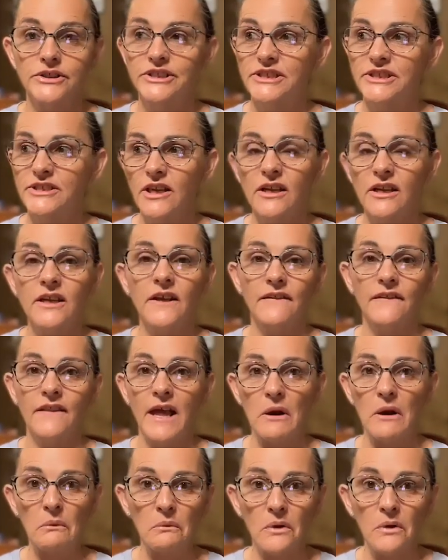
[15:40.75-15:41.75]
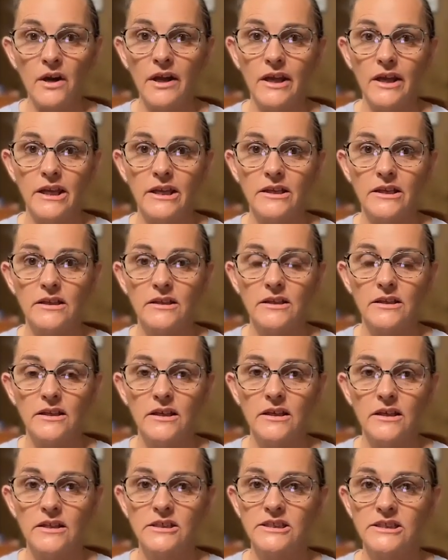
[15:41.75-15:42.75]
Stuck in that rut.
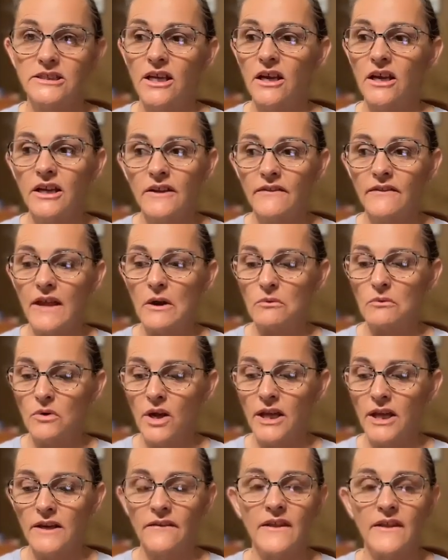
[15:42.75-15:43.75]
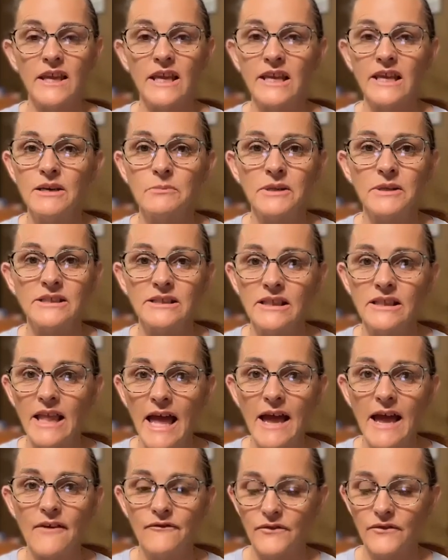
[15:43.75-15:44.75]
Stuck in that rut and the enemy's
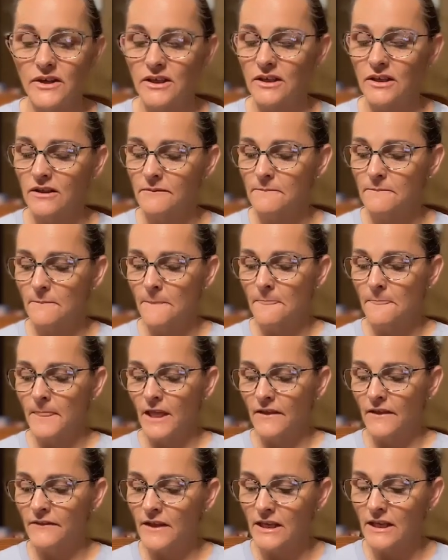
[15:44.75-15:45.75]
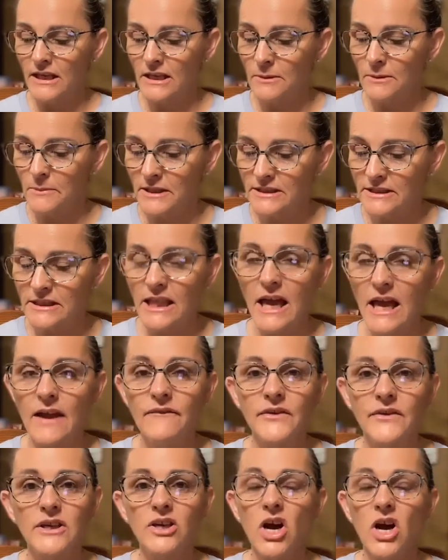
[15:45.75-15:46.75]
laughing the enemy's
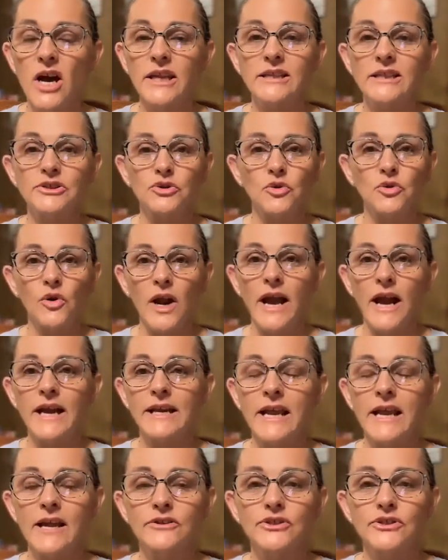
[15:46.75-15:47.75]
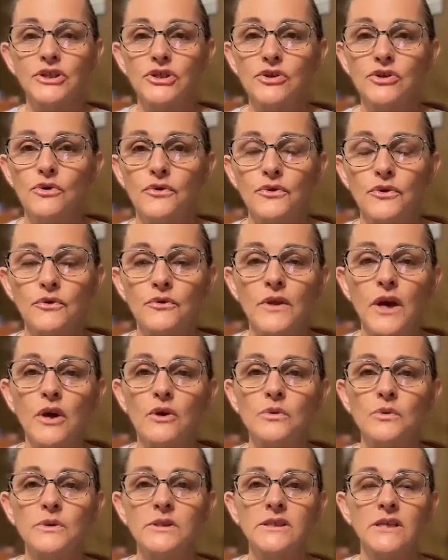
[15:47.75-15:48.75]
laughing, God is crying out to you through
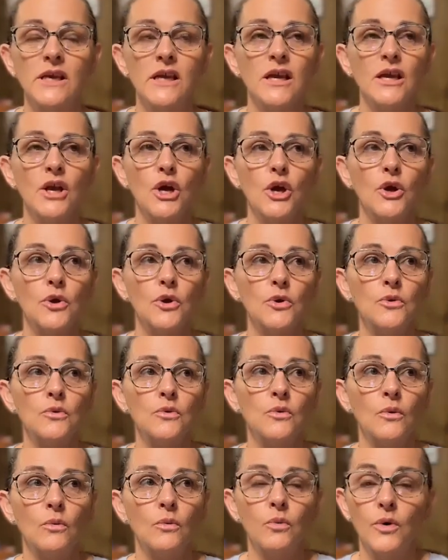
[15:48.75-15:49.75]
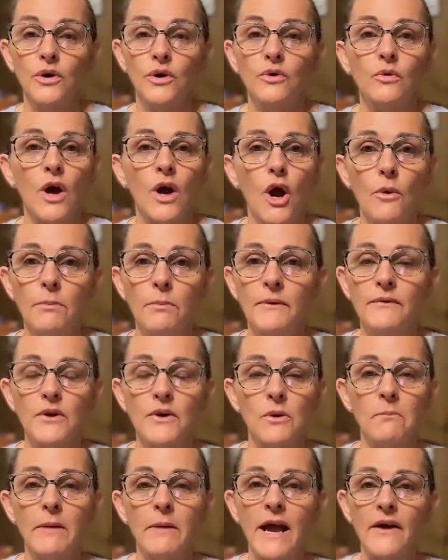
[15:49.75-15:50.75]
those who will open
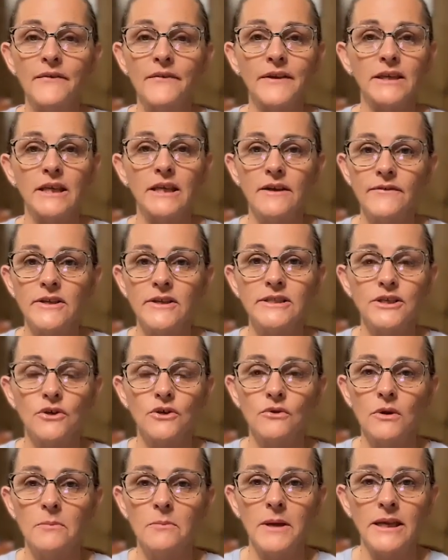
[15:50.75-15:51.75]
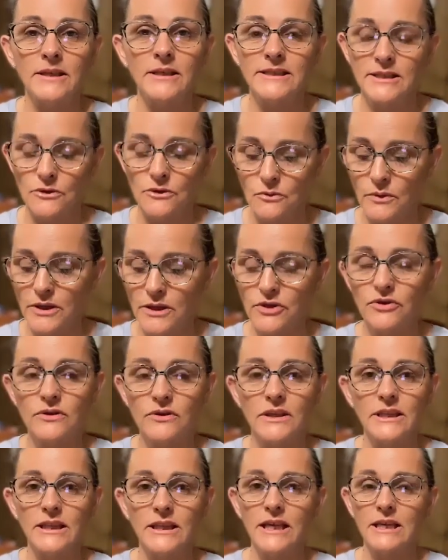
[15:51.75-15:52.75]
their mouth and give it to him and surrender
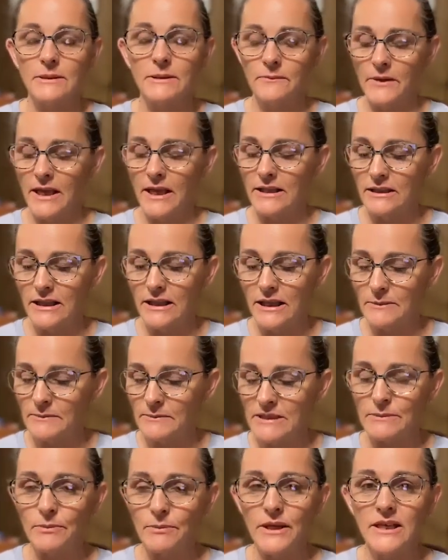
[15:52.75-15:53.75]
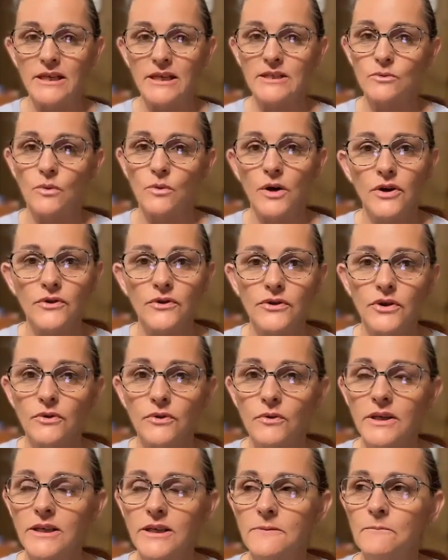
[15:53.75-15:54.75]
and let him and let him speak his word
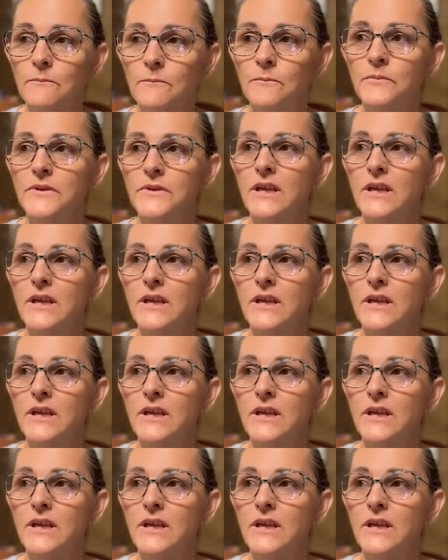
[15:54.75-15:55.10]
through it.